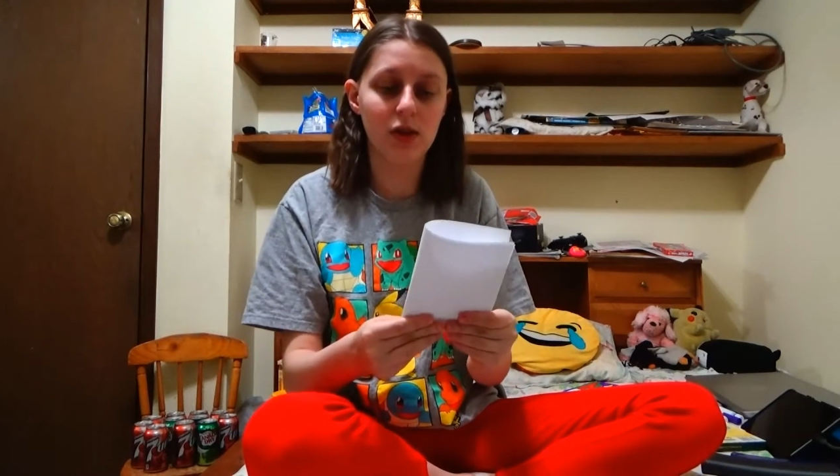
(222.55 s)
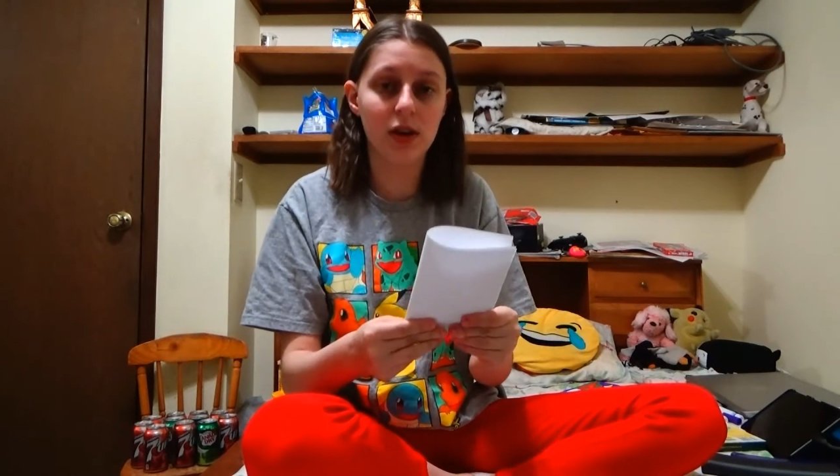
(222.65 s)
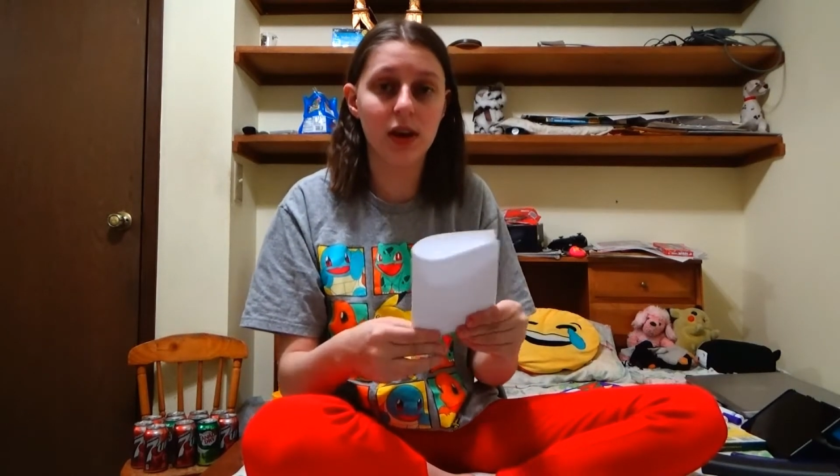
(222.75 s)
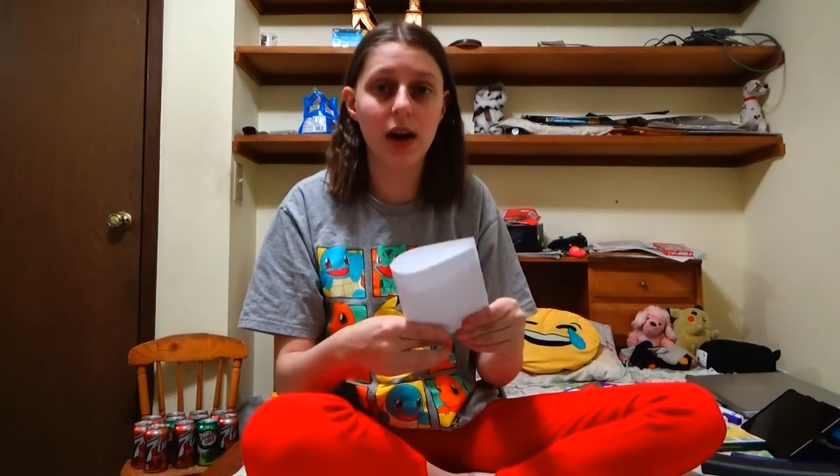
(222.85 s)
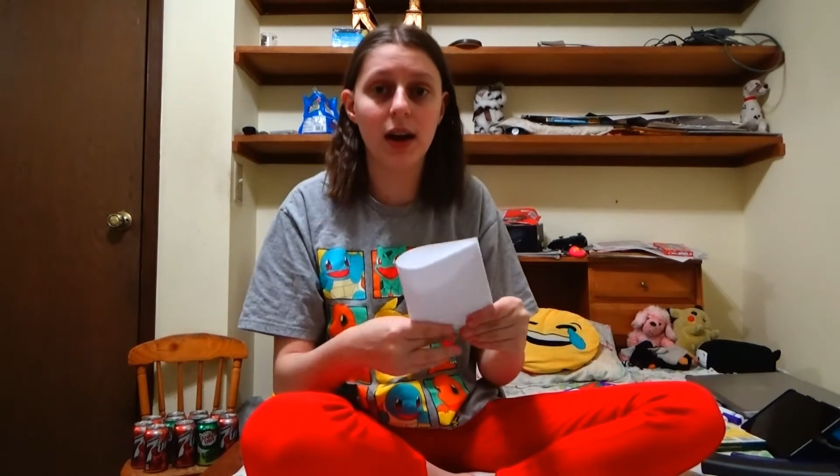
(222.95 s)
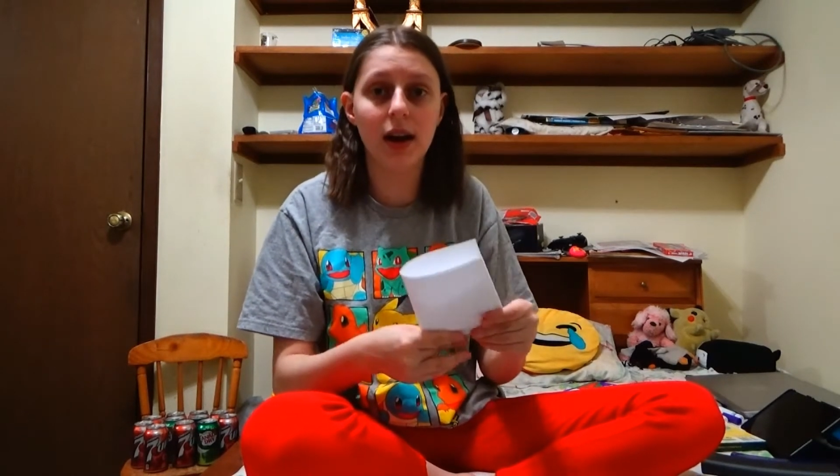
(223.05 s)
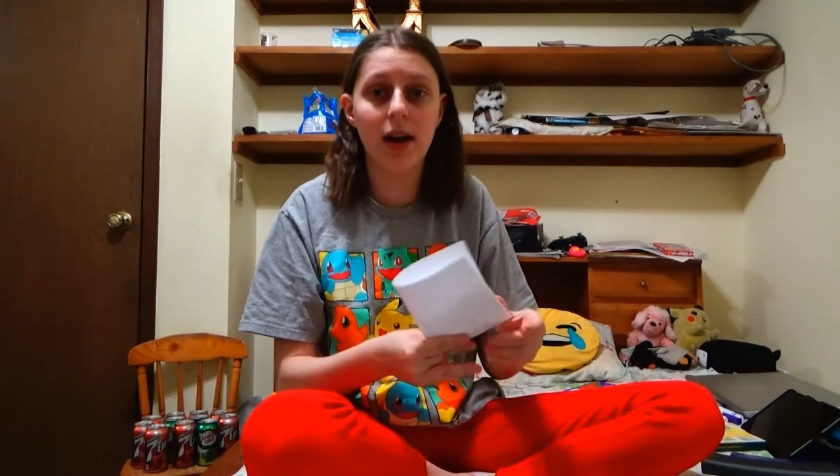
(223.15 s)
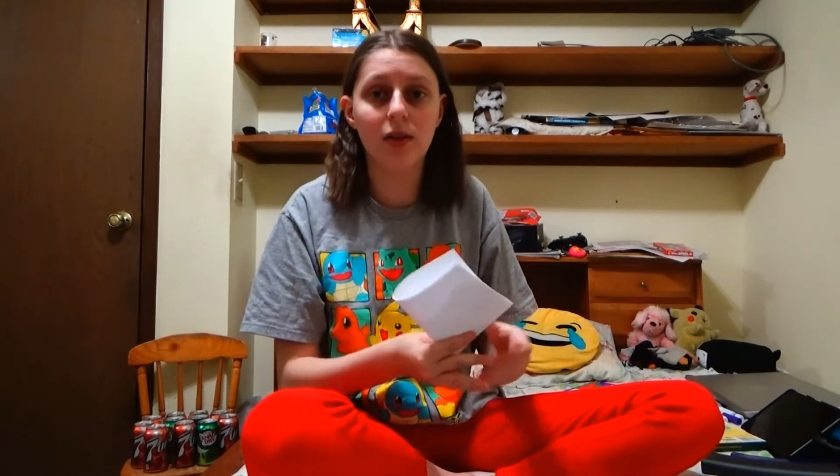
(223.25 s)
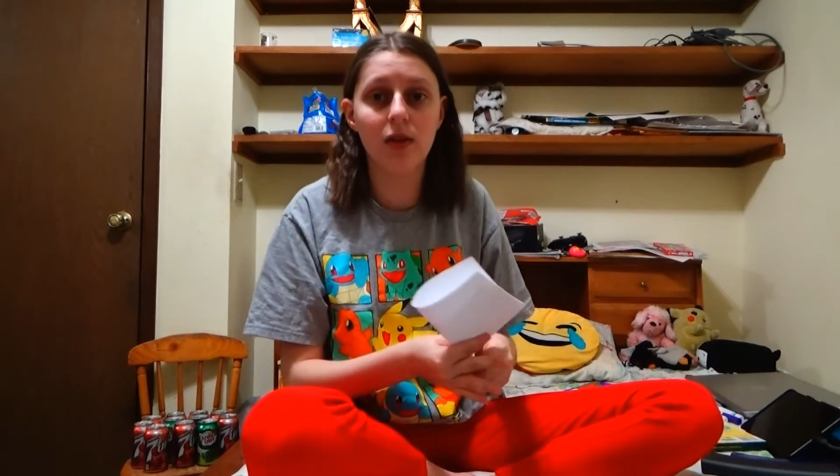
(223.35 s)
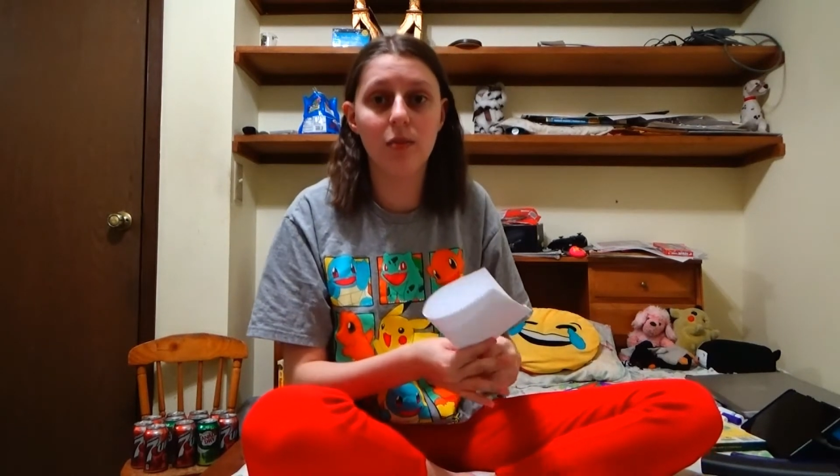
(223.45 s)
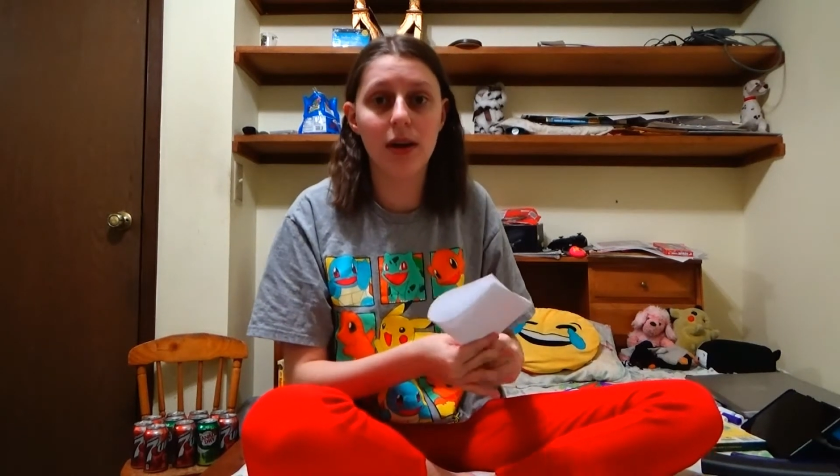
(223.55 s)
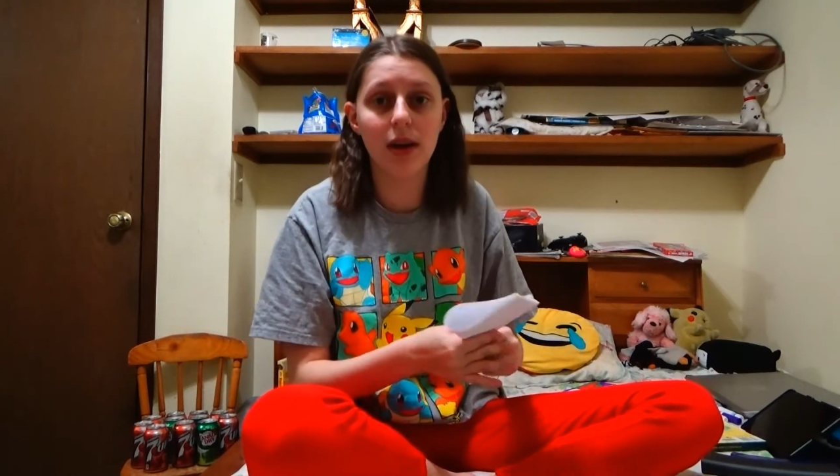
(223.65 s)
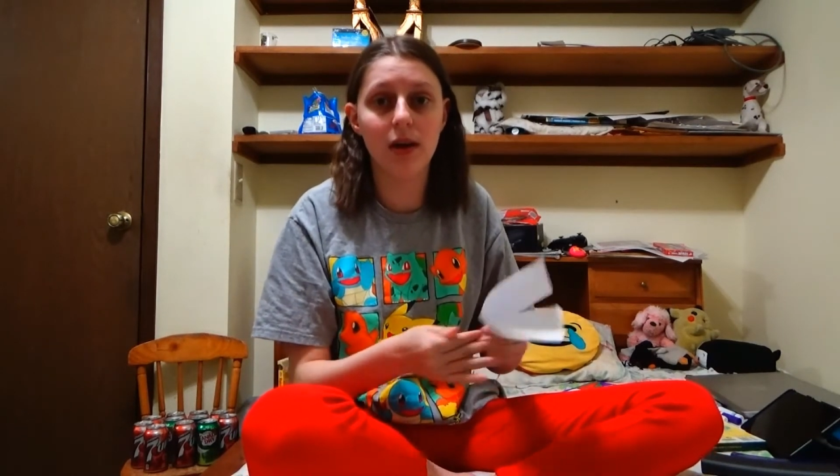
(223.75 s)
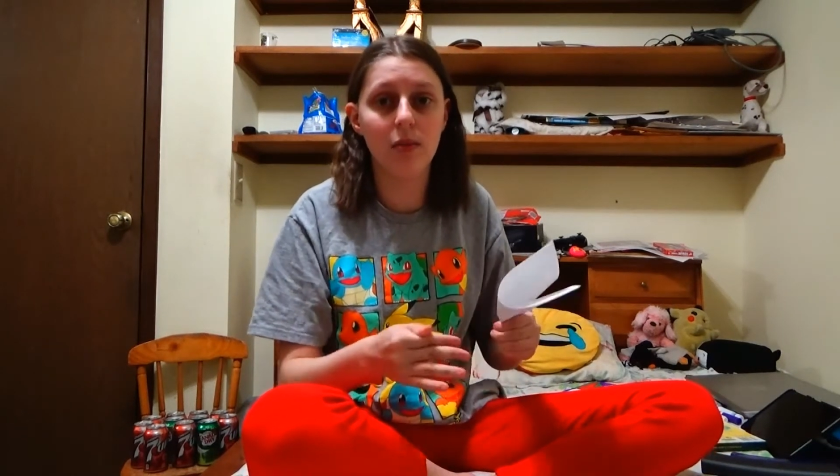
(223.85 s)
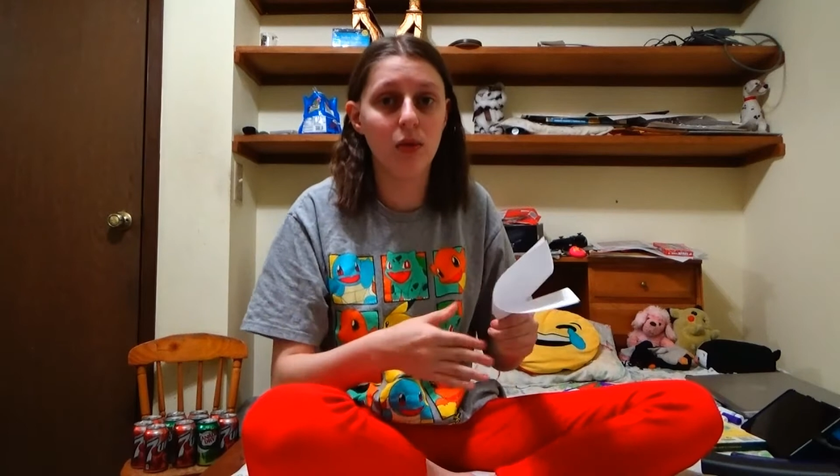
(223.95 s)
you can cut it out to make
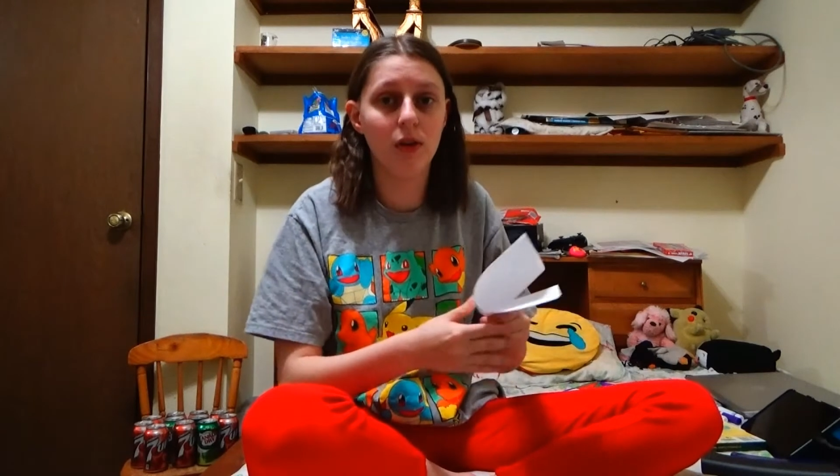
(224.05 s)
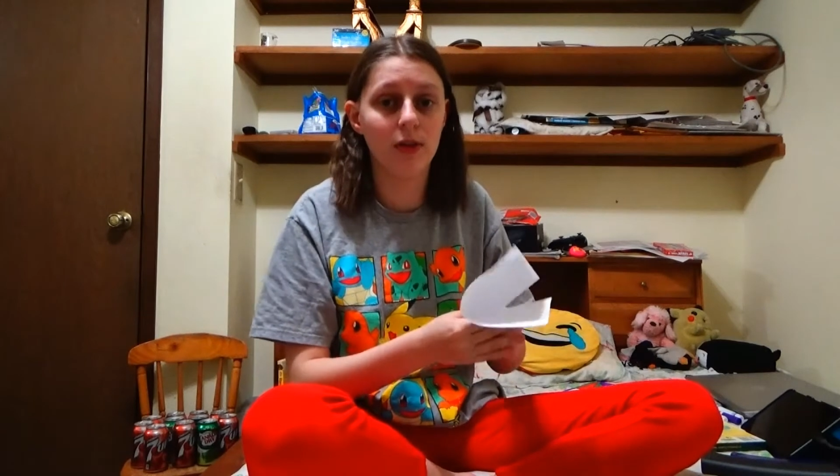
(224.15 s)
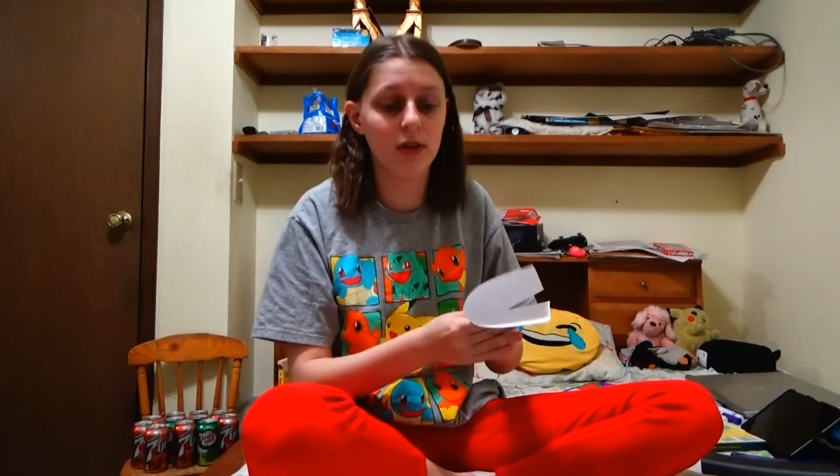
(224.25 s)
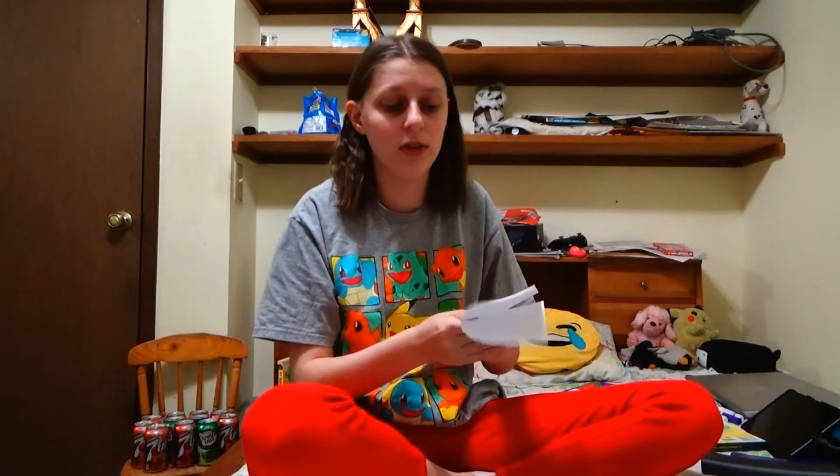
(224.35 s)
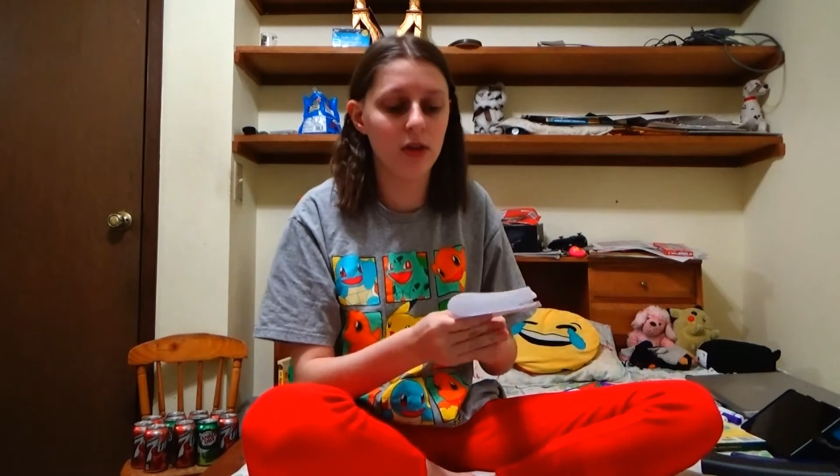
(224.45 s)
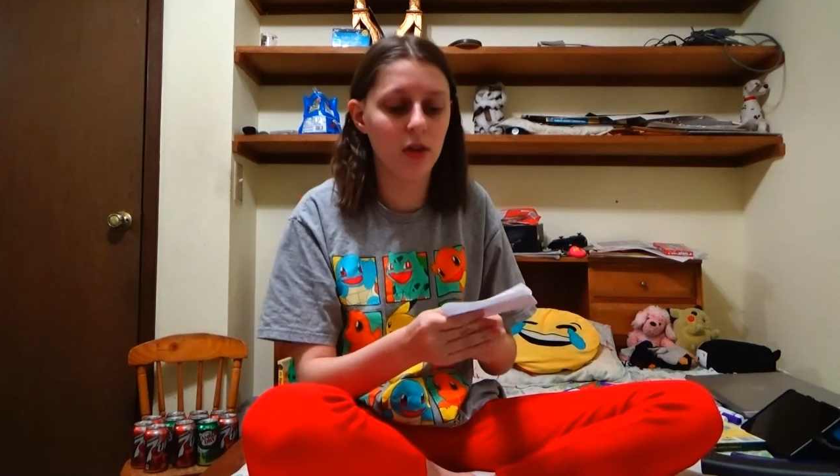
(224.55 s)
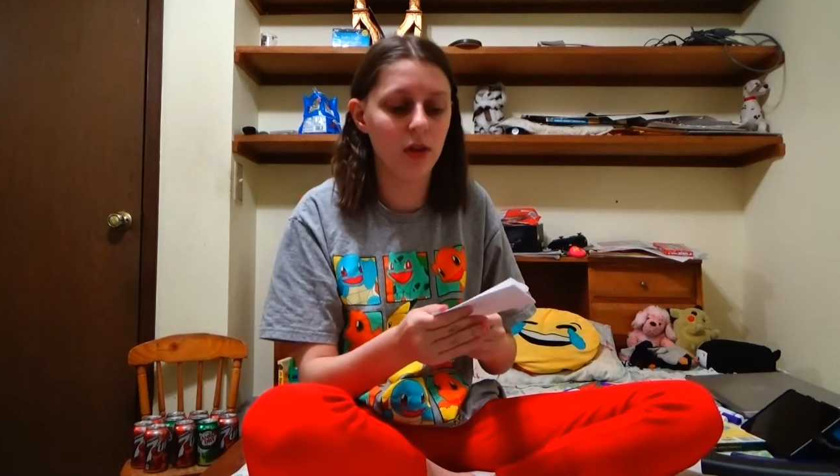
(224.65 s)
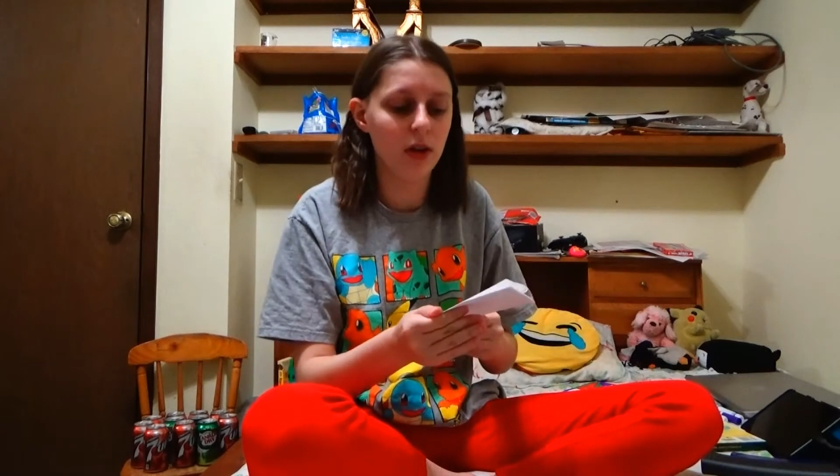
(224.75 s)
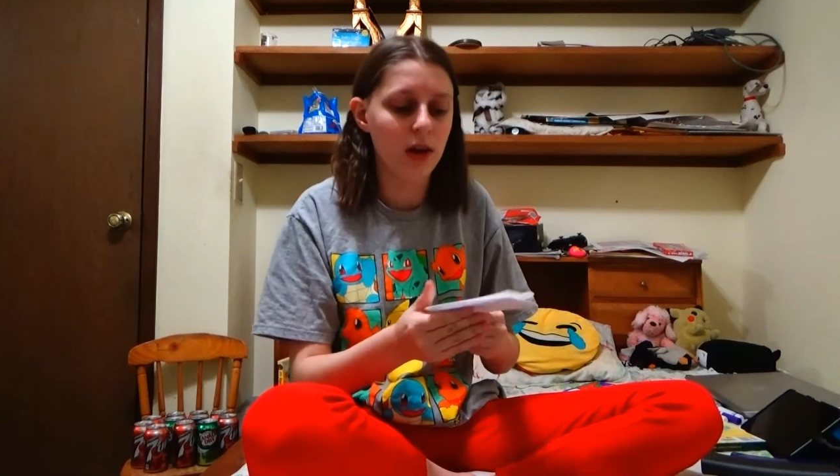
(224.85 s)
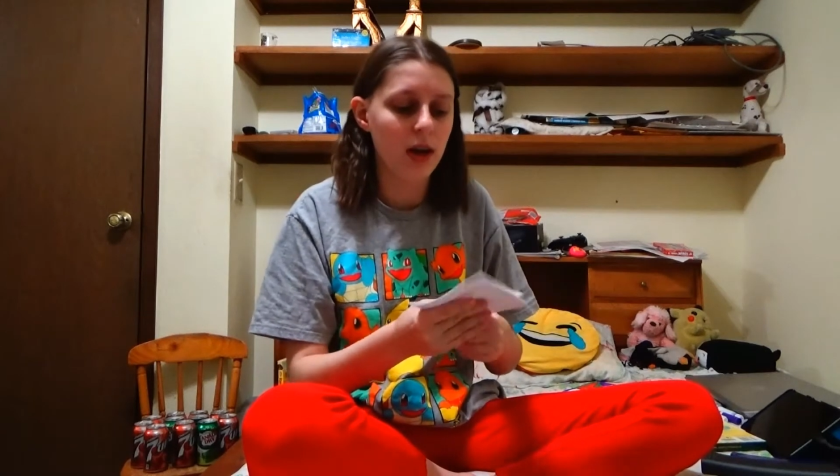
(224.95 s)
it more of a circle.